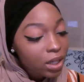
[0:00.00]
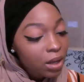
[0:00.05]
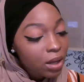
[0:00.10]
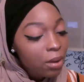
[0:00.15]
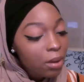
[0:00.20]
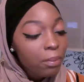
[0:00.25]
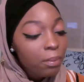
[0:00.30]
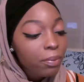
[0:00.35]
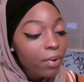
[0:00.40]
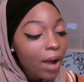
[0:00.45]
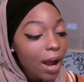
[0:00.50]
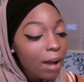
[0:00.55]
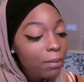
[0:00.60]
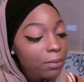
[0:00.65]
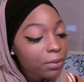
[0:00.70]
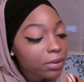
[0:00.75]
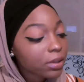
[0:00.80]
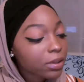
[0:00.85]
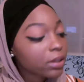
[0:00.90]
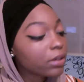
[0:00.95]

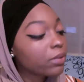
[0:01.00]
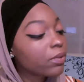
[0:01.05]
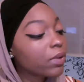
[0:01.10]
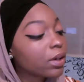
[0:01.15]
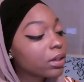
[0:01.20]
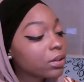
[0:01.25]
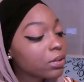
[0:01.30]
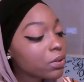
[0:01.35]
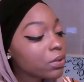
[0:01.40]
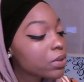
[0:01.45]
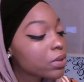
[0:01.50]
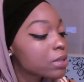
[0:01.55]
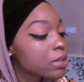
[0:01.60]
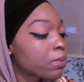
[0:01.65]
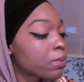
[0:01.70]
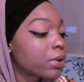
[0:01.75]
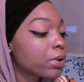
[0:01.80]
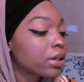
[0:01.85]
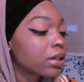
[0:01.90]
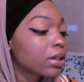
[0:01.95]
Properly, one who is
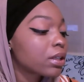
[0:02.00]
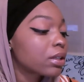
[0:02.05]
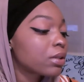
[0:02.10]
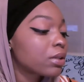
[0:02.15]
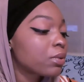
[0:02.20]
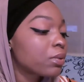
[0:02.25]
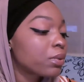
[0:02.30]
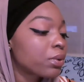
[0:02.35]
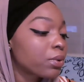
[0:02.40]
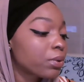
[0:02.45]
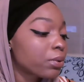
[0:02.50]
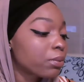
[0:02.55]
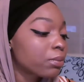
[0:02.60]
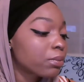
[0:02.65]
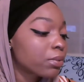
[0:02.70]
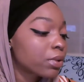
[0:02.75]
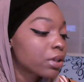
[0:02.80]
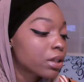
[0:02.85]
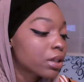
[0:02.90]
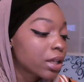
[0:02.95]
born in the womb,
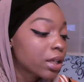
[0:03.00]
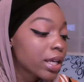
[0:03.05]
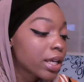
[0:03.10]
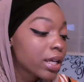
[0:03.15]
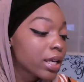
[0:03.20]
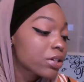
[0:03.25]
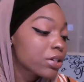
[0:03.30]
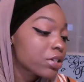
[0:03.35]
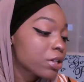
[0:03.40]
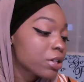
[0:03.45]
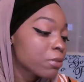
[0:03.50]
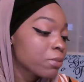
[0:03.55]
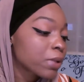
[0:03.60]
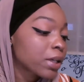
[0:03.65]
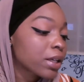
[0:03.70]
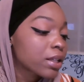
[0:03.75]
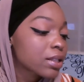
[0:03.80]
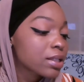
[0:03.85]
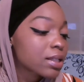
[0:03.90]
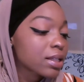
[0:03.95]
he or she
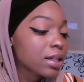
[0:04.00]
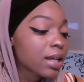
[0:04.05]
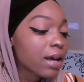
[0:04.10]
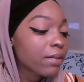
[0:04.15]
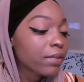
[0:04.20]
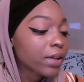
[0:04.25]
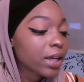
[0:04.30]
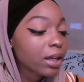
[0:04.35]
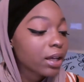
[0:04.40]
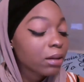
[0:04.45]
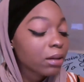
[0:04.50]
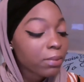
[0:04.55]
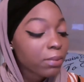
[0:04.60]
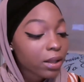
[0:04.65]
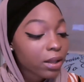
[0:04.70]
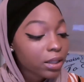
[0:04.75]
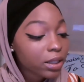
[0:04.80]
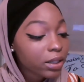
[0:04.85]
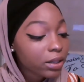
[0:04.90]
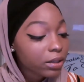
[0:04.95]
begins to navigate upon
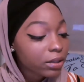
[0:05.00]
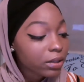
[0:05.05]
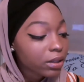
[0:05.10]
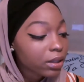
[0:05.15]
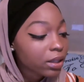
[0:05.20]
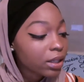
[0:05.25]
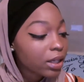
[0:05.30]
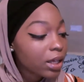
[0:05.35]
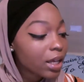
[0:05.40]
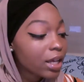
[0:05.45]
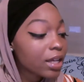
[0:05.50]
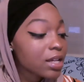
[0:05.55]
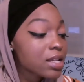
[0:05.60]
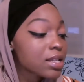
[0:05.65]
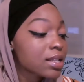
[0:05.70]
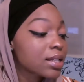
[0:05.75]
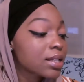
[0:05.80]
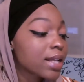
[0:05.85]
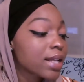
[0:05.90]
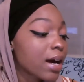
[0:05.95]
the earth and is
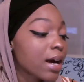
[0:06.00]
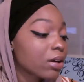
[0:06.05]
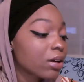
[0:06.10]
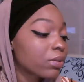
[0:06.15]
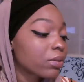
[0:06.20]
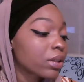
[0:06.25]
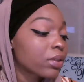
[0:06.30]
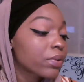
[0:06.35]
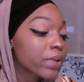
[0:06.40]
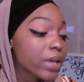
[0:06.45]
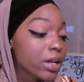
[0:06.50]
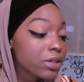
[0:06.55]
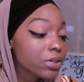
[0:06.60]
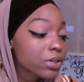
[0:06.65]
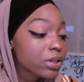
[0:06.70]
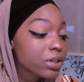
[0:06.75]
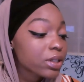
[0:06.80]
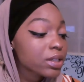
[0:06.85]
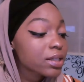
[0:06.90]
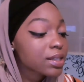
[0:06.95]
endowed with
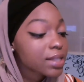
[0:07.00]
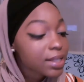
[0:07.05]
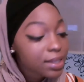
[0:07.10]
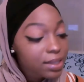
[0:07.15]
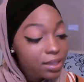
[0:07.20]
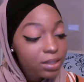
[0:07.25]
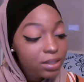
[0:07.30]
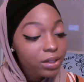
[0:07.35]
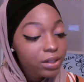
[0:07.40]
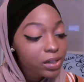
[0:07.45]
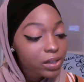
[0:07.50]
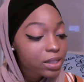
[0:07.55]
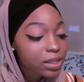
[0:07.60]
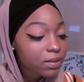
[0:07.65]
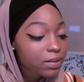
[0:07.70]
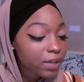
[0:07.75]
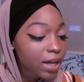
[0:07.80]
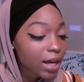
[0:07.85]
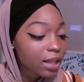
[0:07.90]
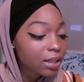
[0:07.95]
360 degrees
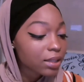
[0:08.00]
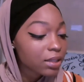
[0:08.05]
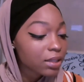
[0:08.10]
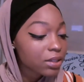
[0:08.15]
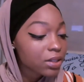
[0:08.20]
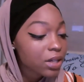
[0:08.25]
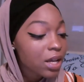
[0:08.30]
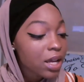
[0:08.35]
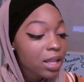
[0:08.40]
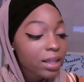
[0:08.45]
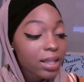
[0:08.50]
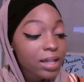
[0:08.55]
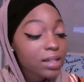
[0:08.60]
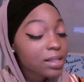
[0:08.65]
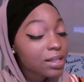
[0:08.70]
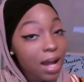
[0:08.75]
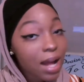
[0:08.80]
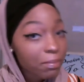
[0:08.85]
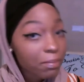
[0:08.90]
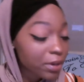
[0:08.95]
of knowledge that is
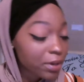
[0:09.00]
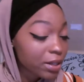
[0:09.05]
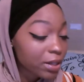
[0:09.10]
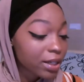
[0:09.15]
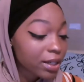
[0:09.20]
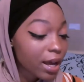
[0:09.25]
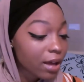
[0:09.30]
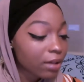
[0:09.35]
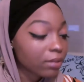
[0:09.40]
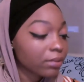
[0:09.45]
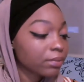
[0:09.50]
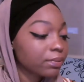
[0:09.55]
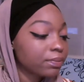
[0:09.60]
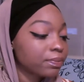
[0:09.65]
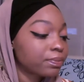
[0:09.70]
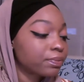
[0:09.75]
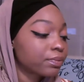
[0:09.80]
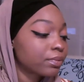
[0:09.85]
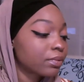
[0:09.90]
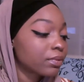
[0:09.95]
not pinned down
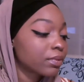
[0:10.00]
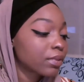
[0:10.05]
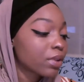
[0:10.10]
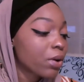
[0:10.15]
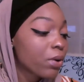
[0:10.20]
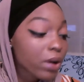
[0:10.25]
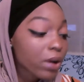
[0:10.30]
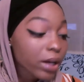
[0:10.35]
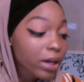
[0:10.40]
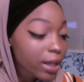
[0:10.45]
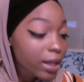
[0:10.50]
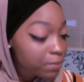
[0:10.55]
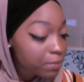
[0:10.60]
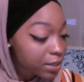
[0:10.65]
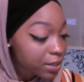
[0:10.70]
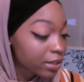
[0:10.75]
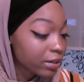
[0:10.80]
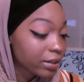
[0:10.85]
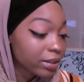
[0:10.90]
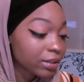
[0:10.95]
or kept
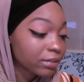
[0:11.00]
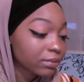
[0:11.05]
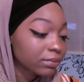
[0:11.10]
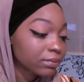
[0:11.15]
secret.